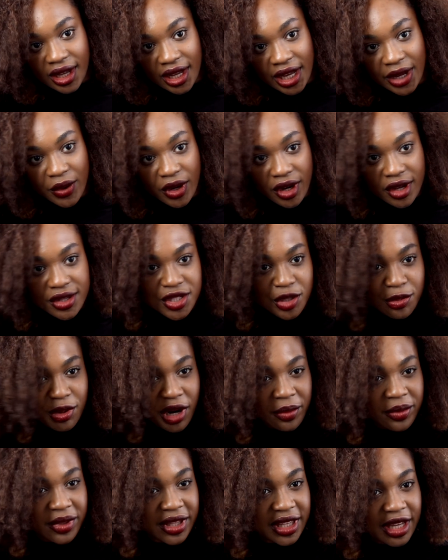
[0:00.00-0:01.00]
I would also
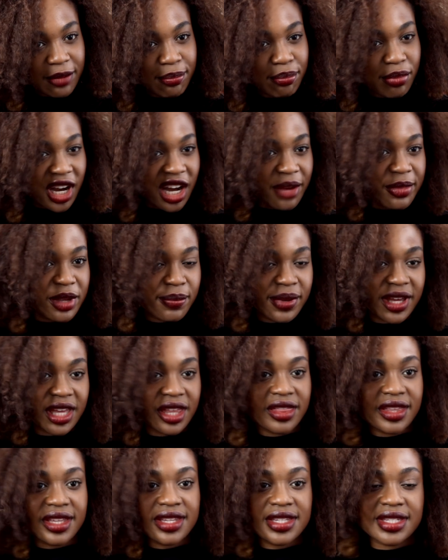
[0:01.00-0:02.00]
probably like bobby
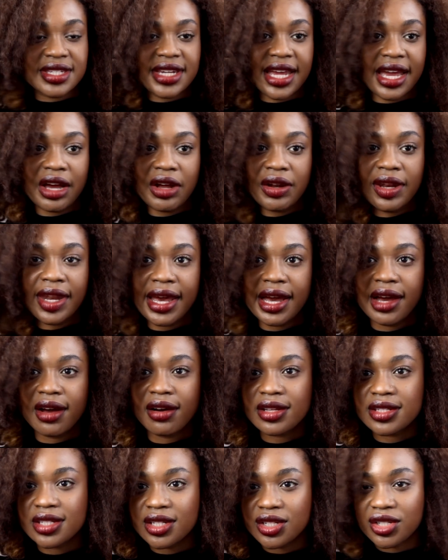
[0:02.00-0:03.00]
pin this down now
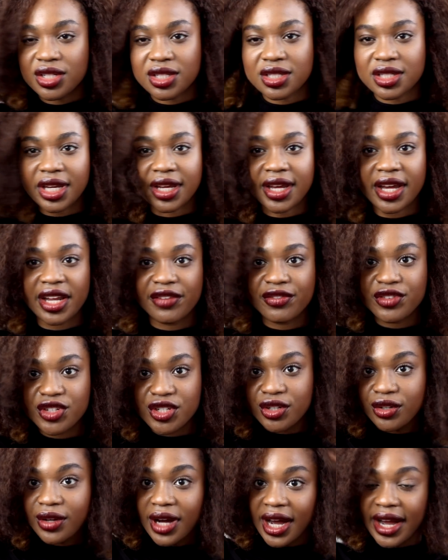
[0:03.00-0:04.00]
because it's just like kind of
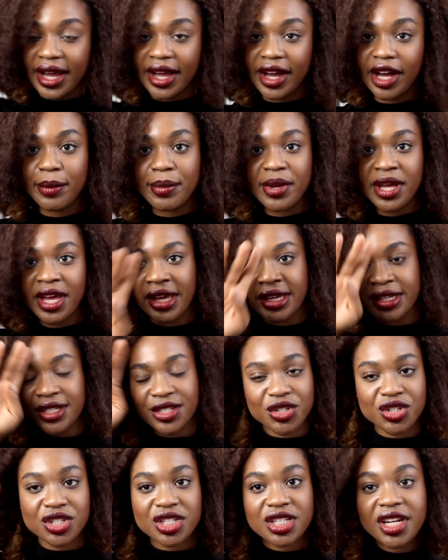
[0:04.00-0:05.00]
too high up.
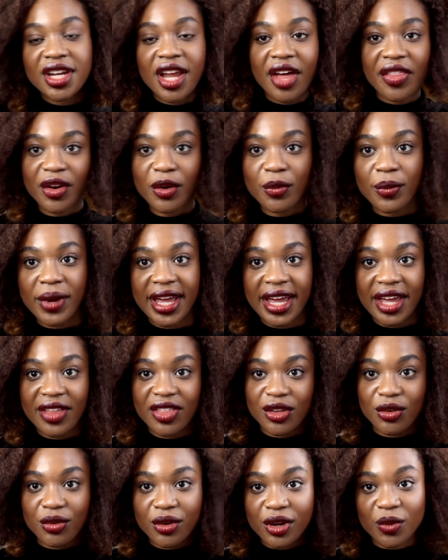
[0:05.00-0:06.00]
So it's just another way
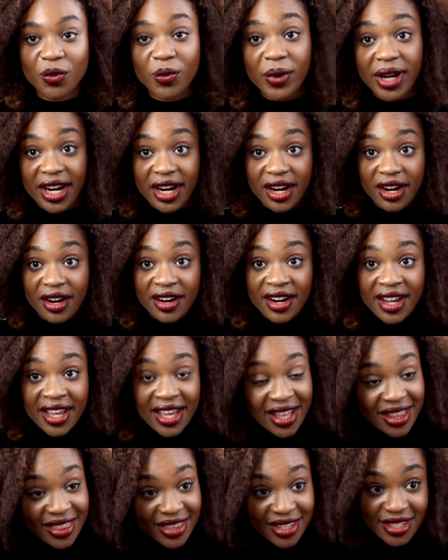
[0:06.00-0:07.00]
that you could wear
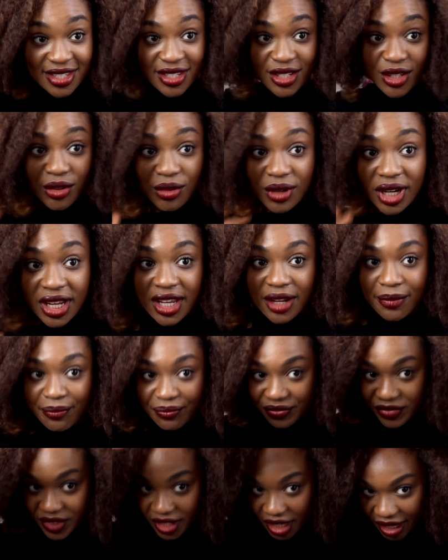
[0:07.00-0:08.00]
this unit.
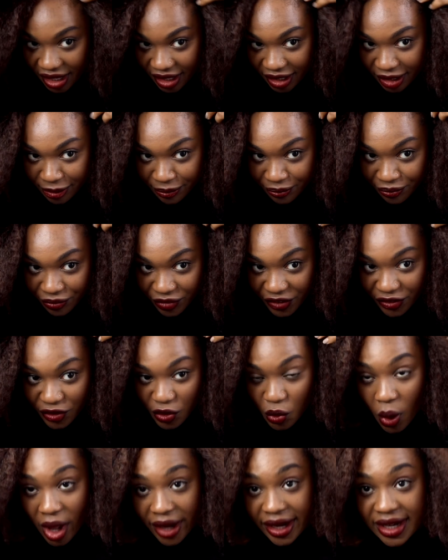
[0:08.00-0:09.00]
If
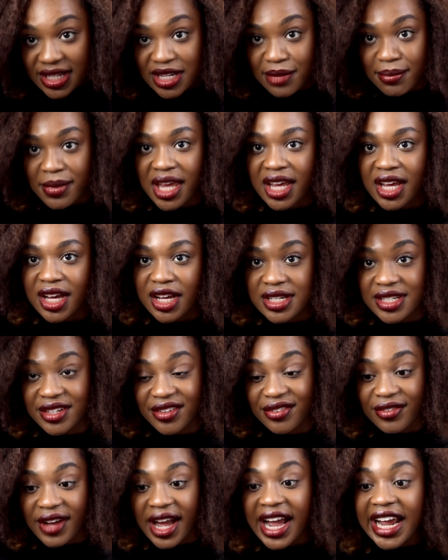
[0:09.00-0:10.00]
you wanted to make a
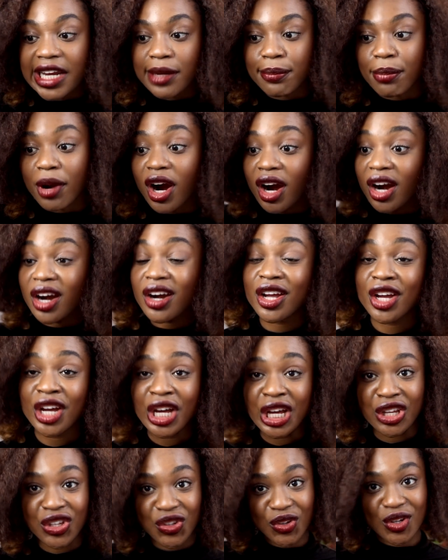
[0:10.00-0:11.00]
defined part,
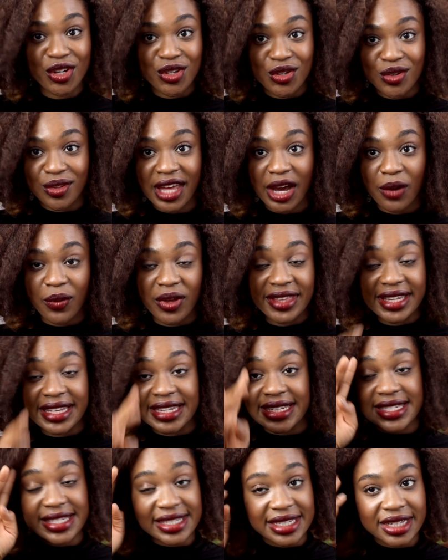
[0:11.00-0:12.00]
you could do that with
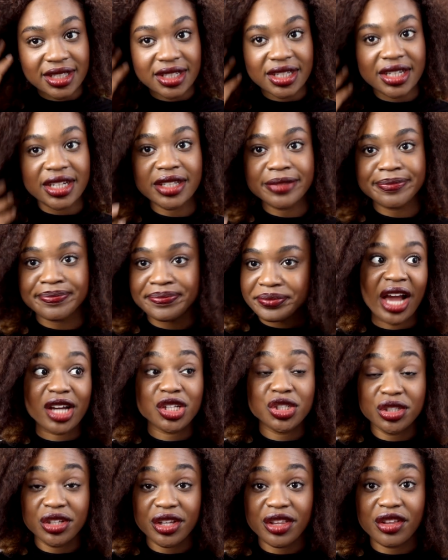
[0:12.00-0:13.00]
concealer.
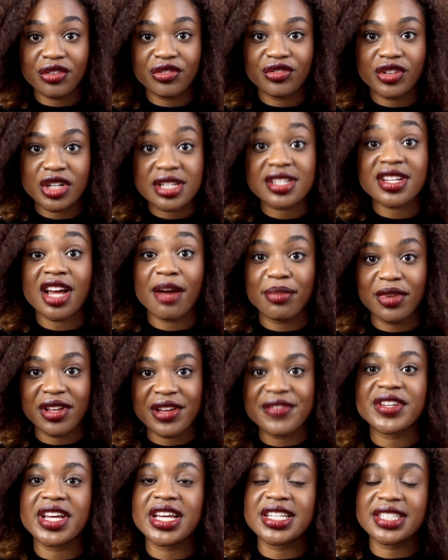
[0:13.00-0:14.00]
Actually, the first couple
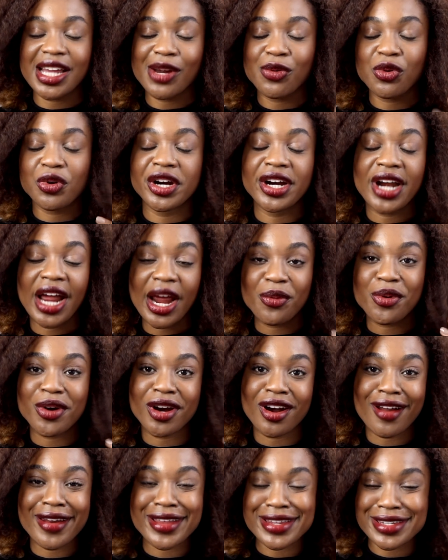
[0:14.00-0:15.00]
of days I wore it
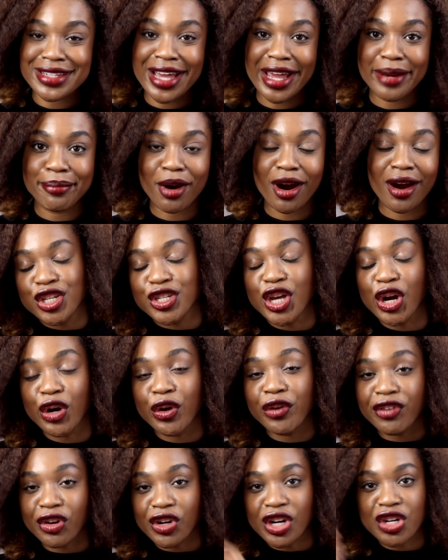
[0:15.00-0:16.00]
on a side part. So
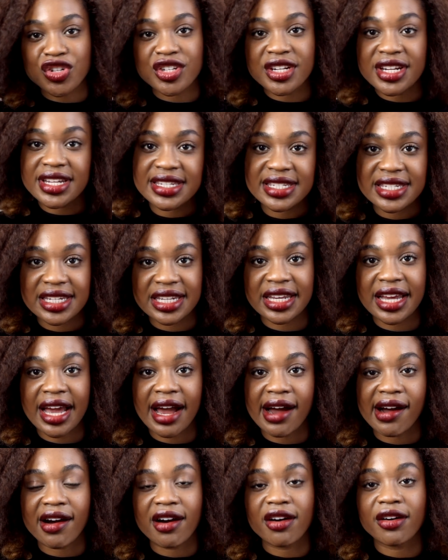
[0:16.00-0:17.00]
if you're interested in seeing
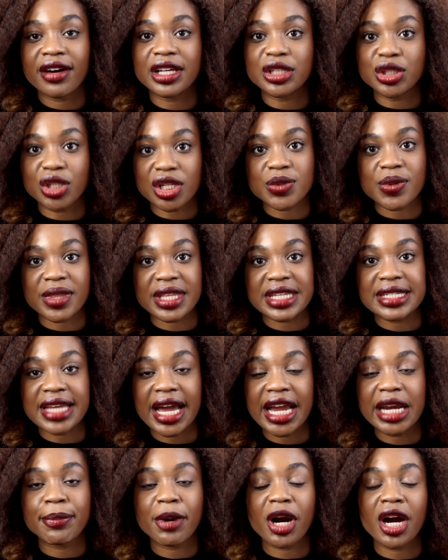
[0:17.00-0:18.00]
how it looks with the
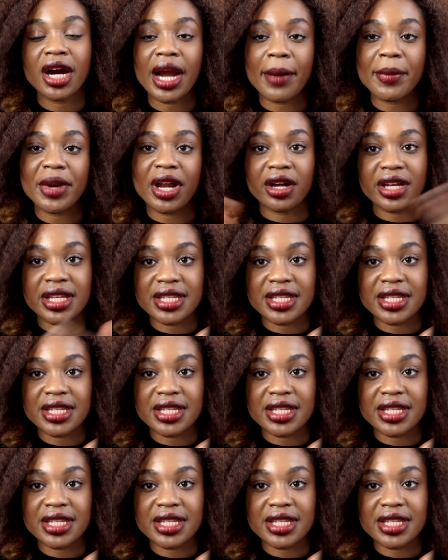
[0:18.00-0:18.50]
side part, I mean, I'll